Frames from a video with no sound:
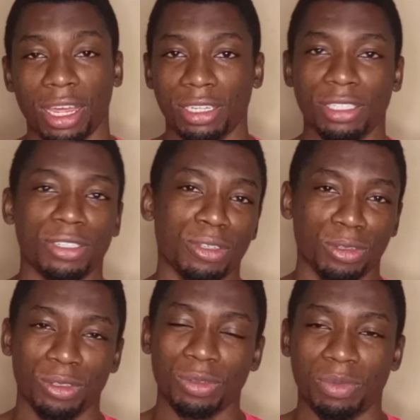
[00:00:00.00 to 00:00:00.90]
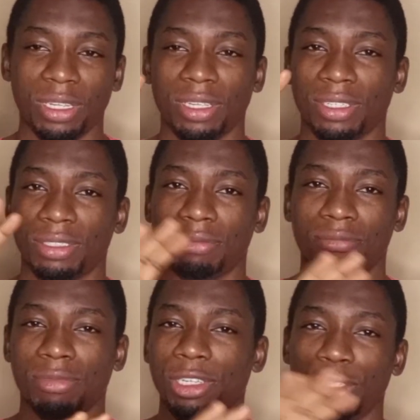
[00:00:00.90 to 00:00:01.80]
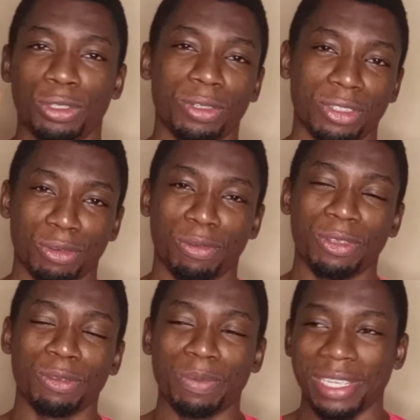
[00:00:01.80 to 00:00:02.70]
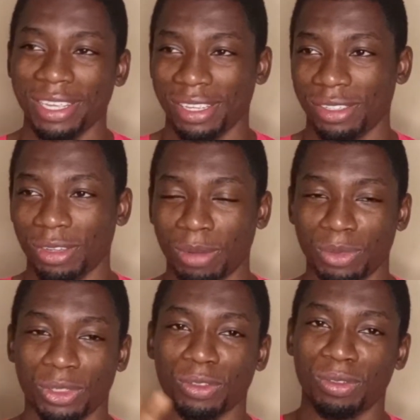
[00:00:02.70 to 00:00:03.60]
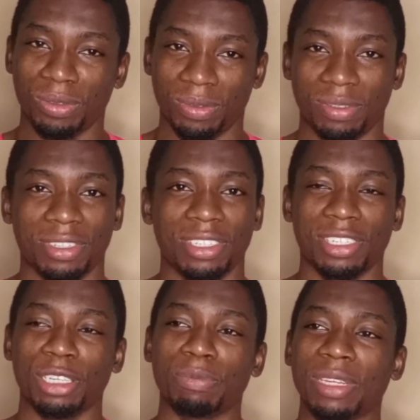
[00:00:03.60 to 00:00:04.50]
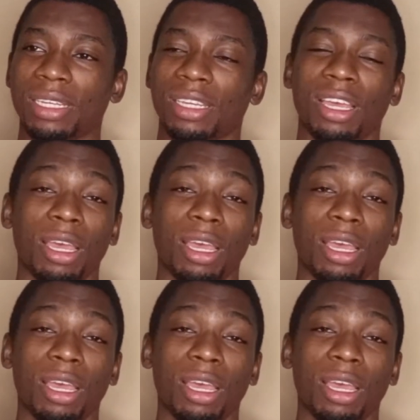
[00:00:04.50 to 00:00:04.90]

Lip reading: This is not going to be issues of UBA, so I'm just going to skip that.